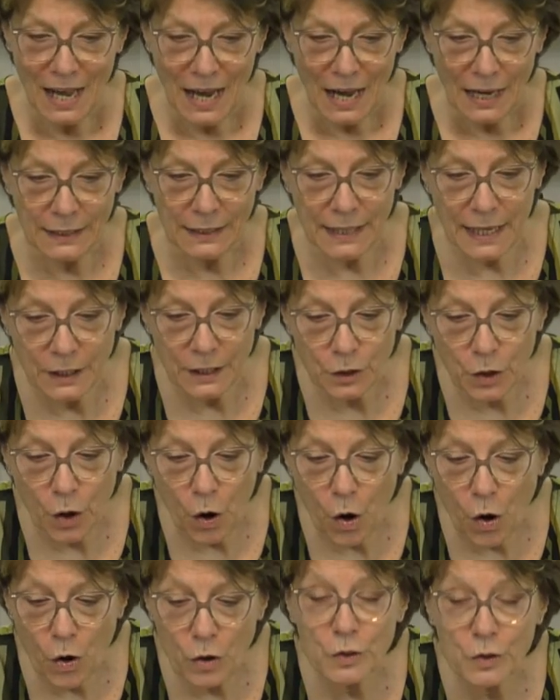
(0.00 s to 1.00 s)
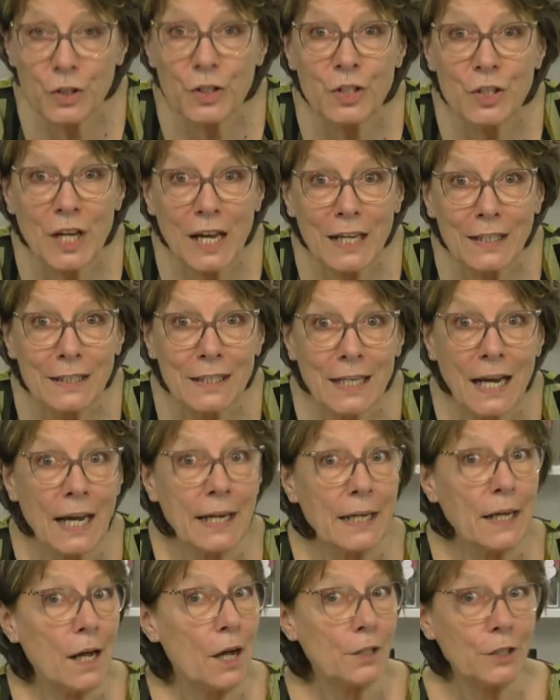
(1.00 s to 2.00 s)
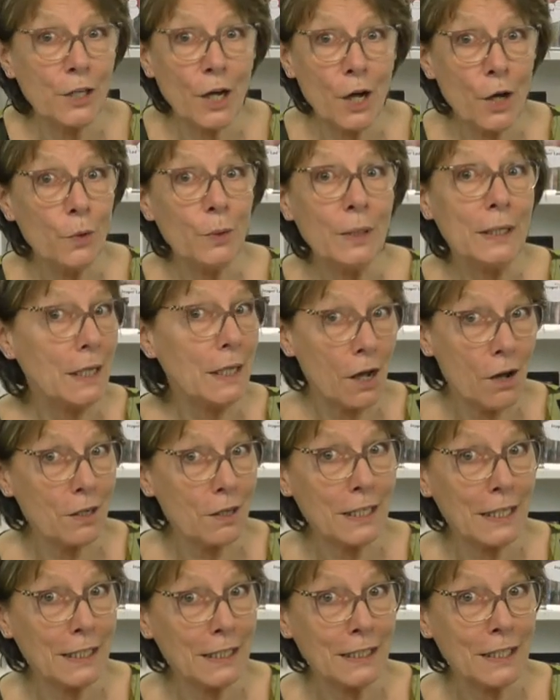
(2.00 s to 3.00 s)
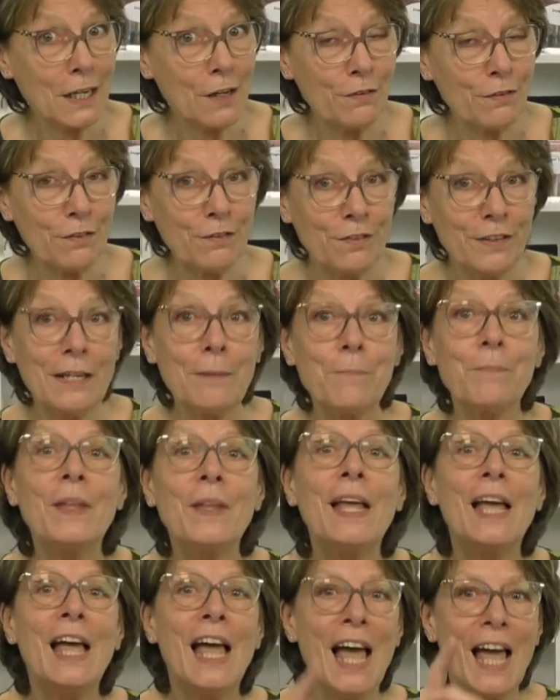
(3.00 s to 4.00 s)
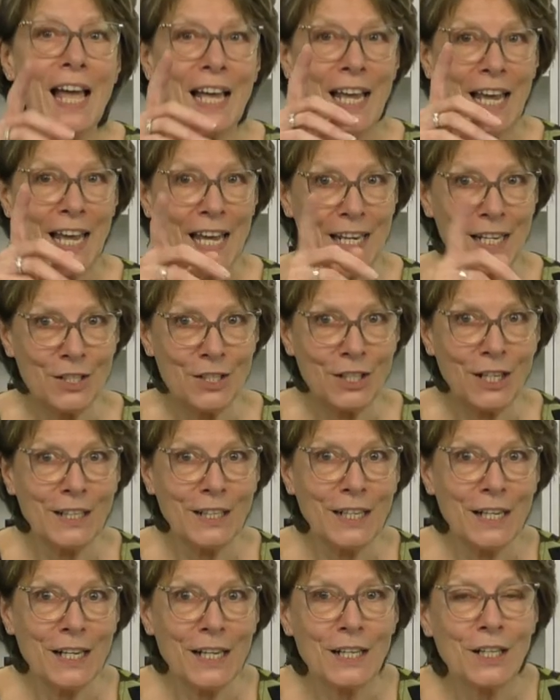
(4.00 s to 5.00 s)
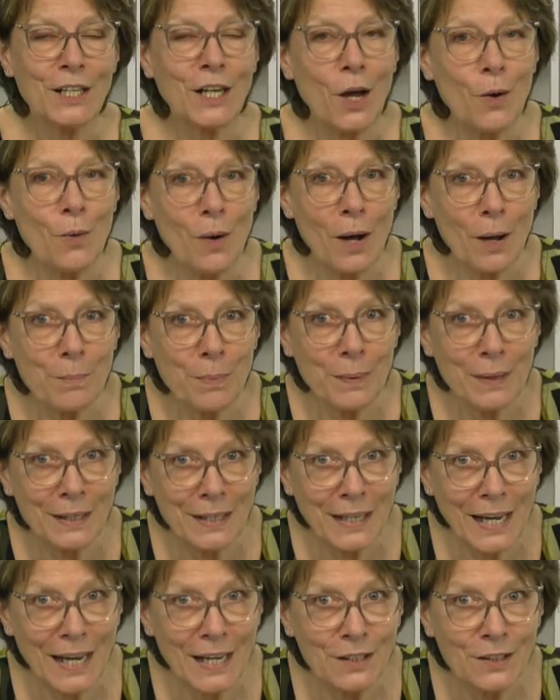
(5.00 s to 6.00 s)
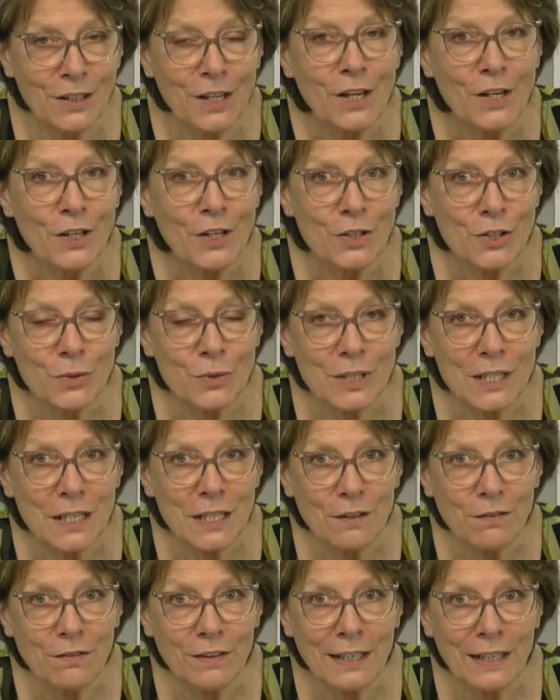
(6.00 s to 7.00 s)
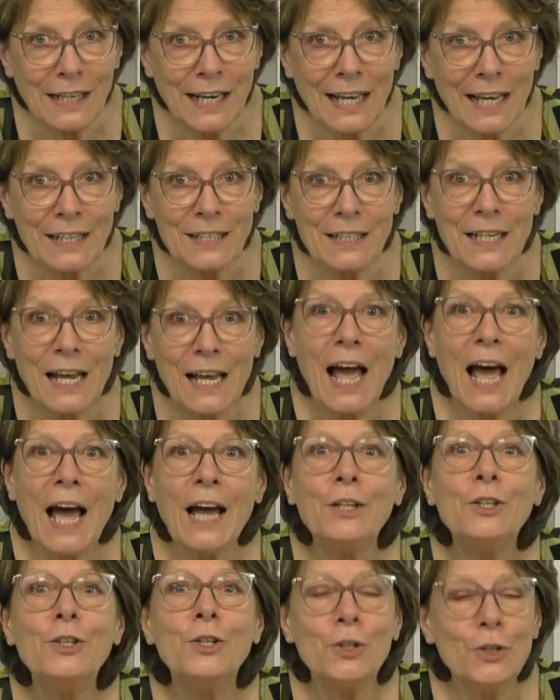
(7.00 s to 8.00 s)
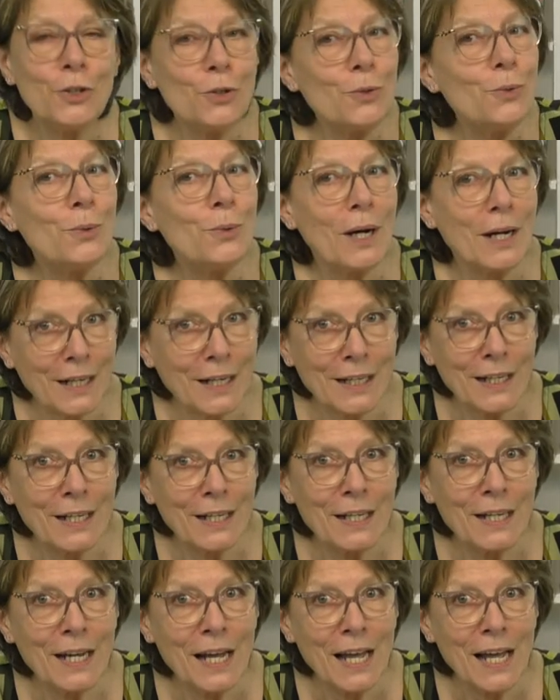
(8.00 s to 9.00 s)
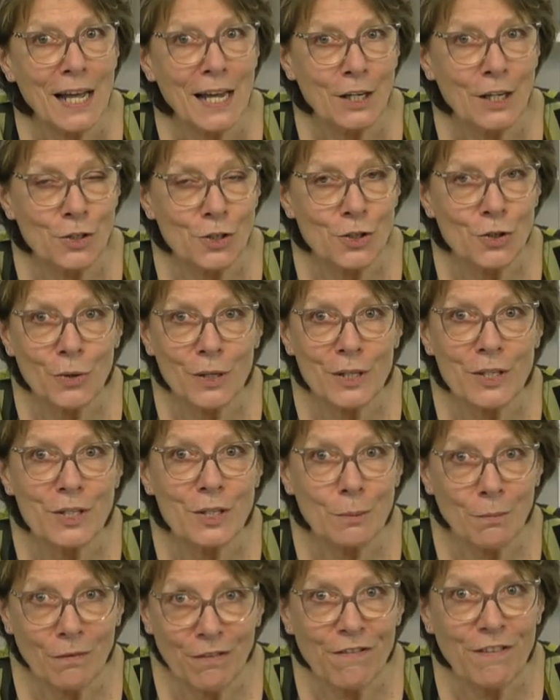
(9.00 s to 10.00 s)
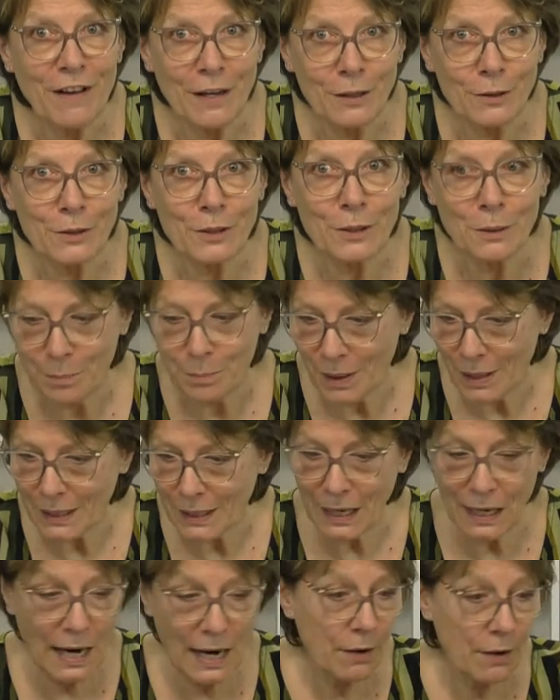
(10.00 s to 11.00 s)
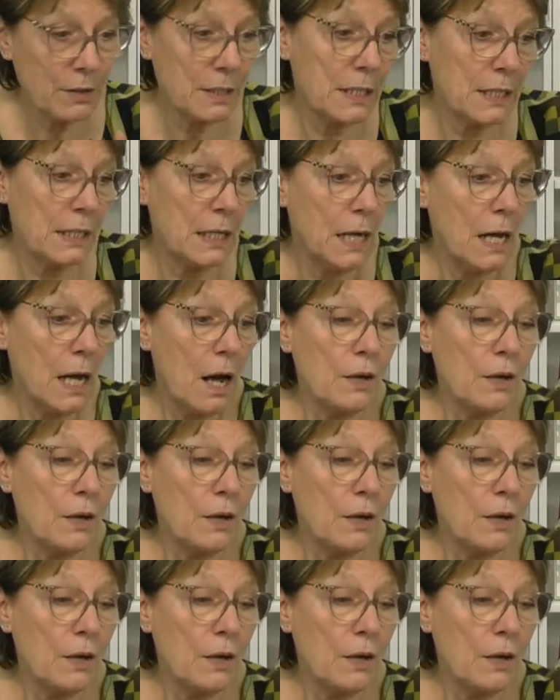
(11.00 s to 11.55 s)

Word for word: And then on Sunday, I know he can't get enough of it. He's going to go up again to TV Land, and you are going to enjoy some felt by clarity.